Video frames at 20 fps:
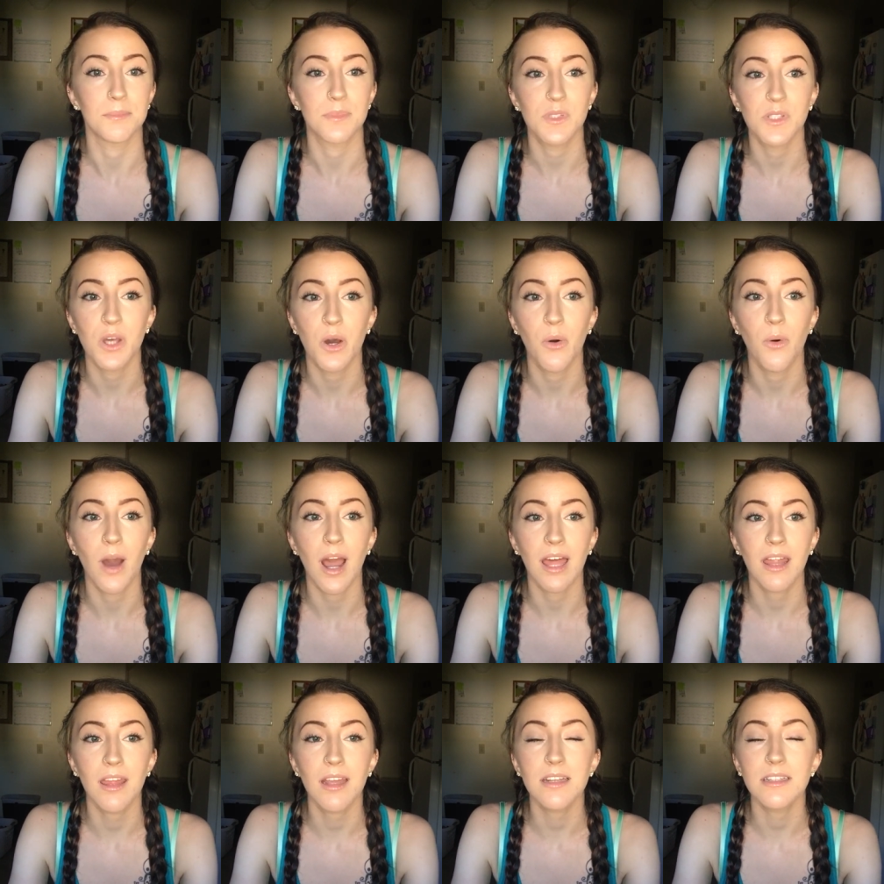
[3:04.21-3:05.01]
So
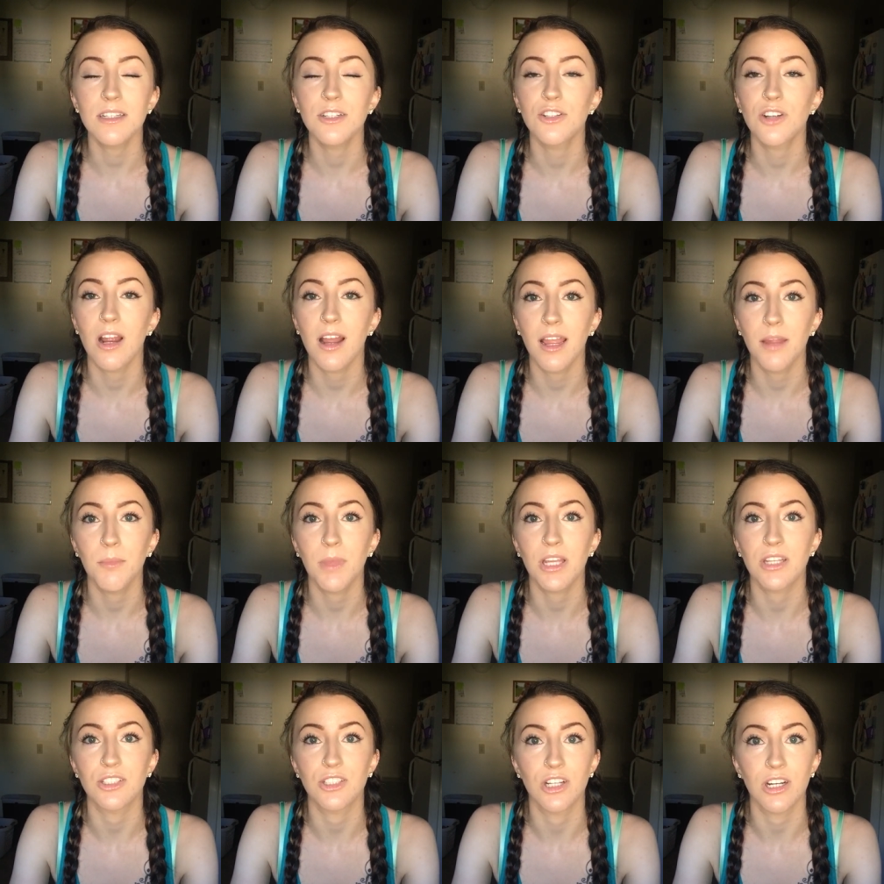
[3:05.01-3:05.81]
I like to try and
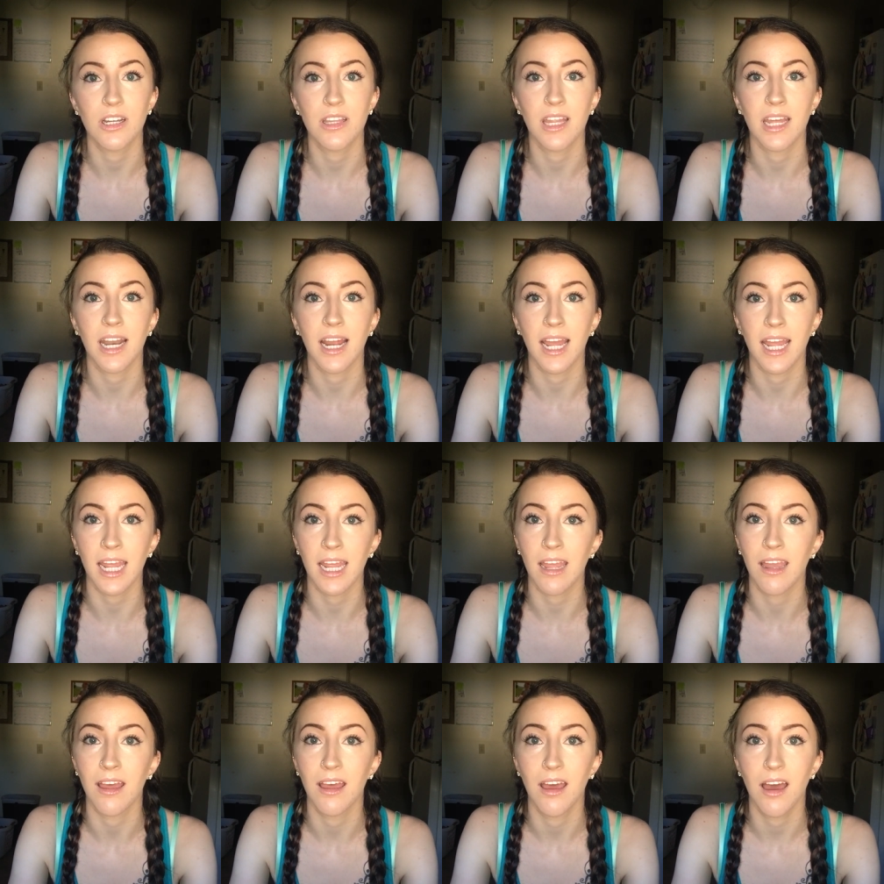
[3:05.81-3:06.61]
make sure that
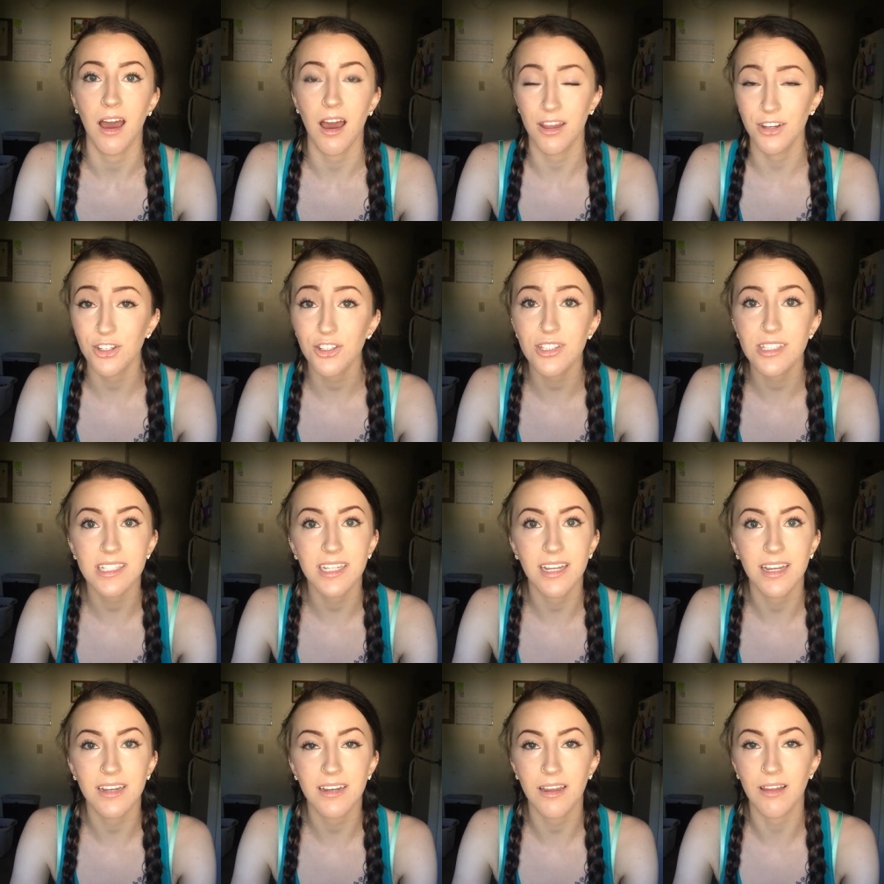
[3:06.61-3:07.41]
I
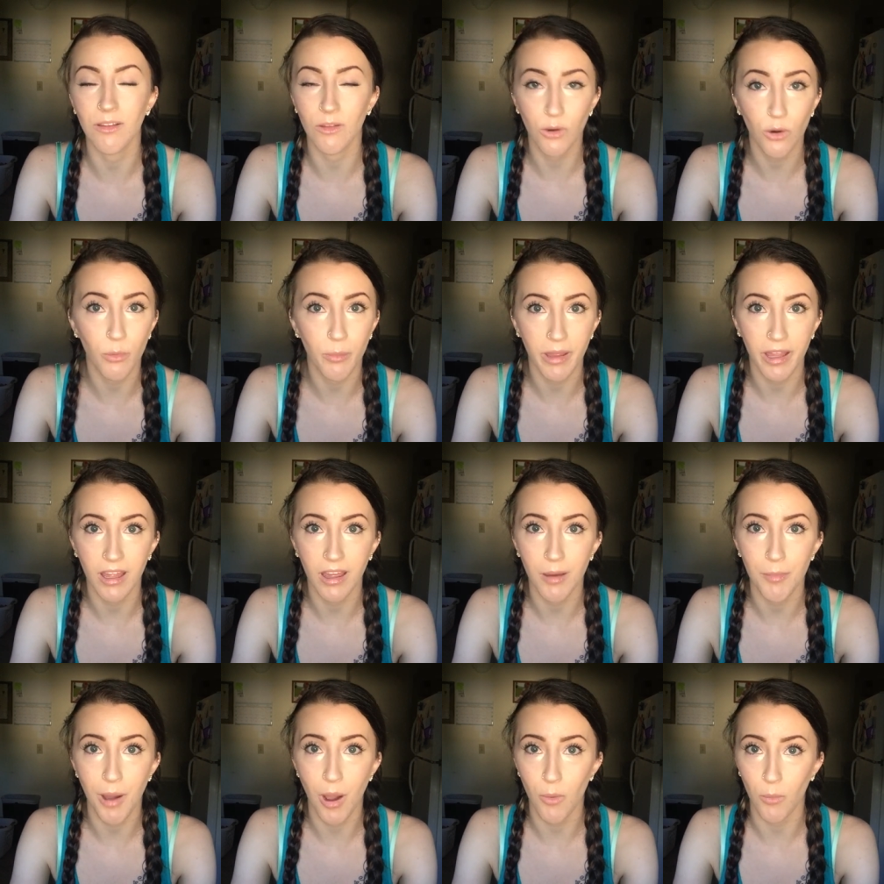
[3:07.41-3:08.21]
understand a little
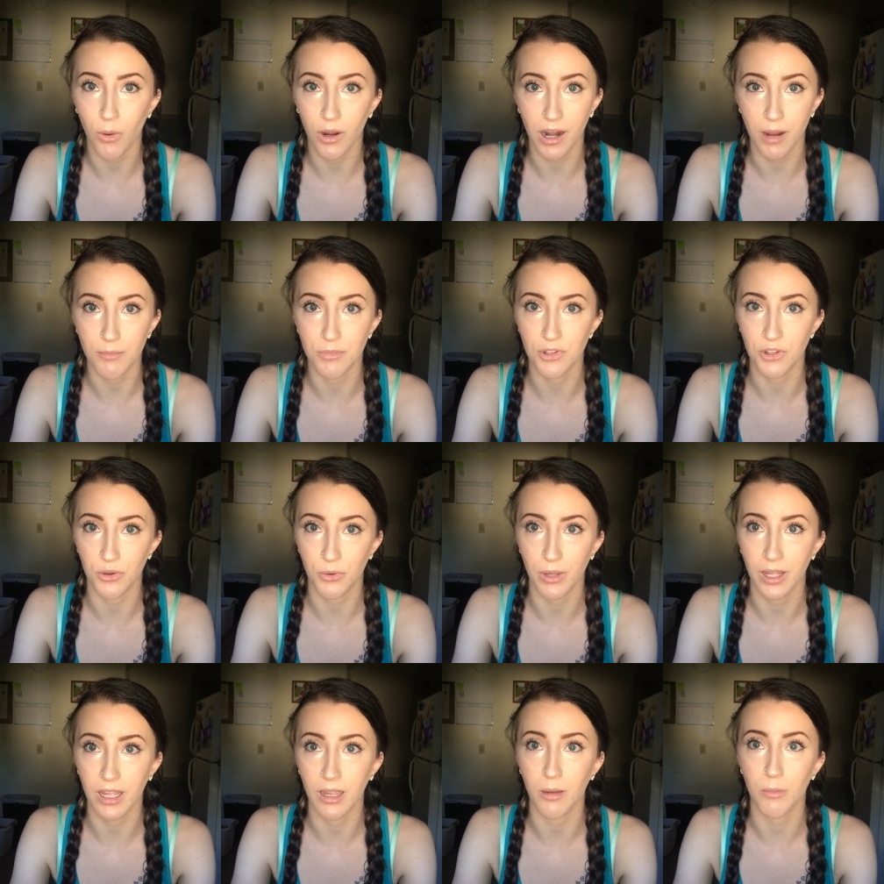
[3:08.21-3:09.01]
bit about what I'm
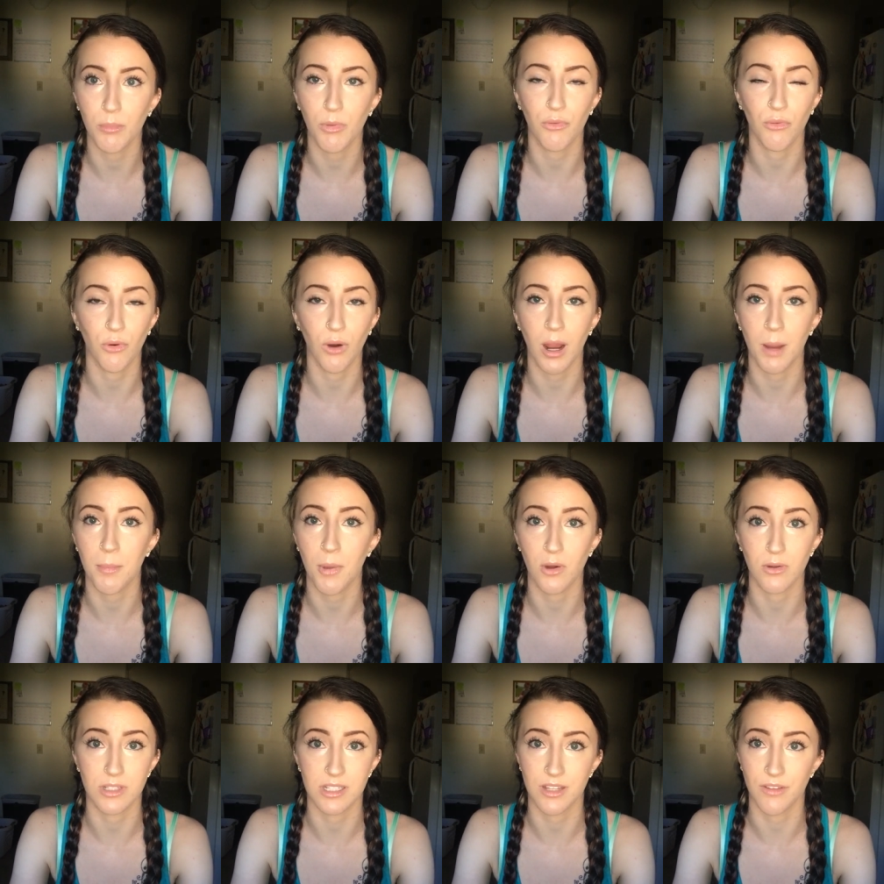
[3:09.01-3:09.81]
doing before I
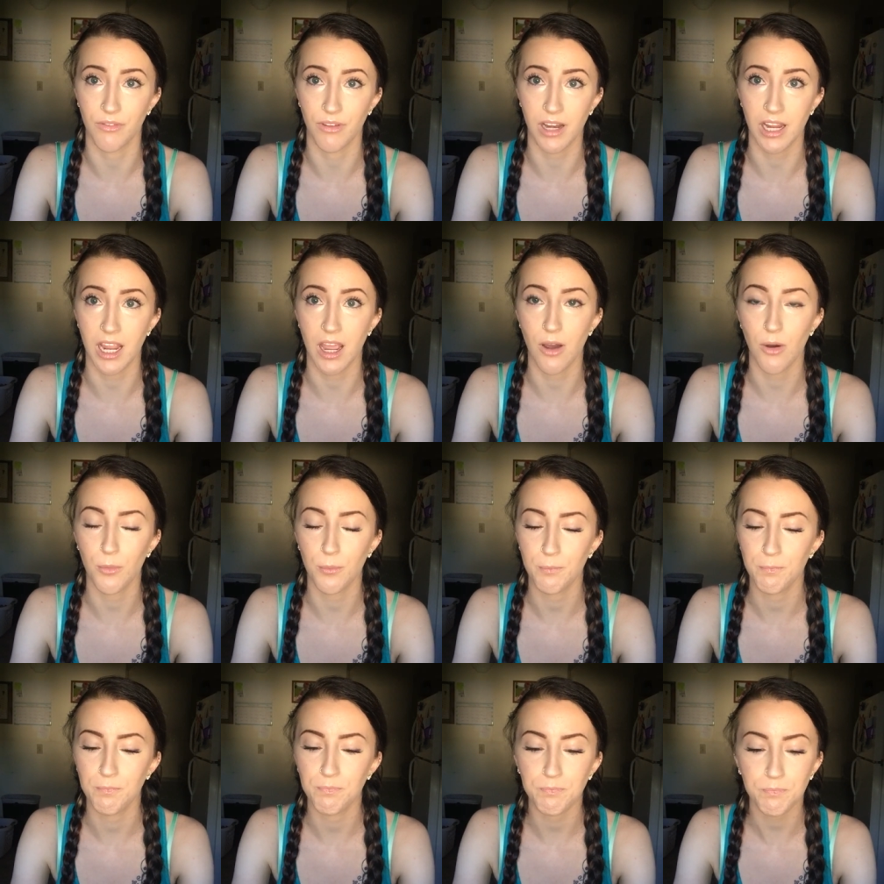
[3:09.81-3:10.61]
post a video.